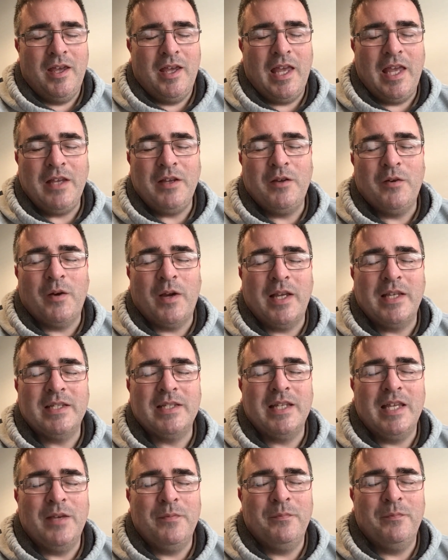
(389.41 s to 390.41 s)
In
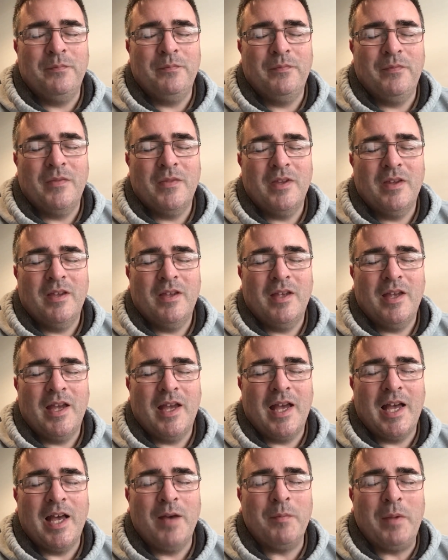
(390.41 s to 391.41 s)
Christ's name,
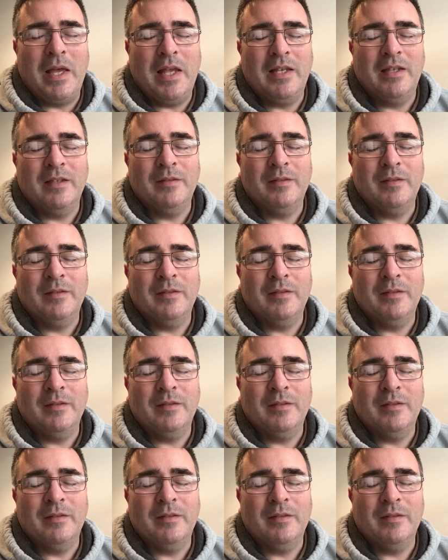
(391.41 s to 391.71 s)
amen.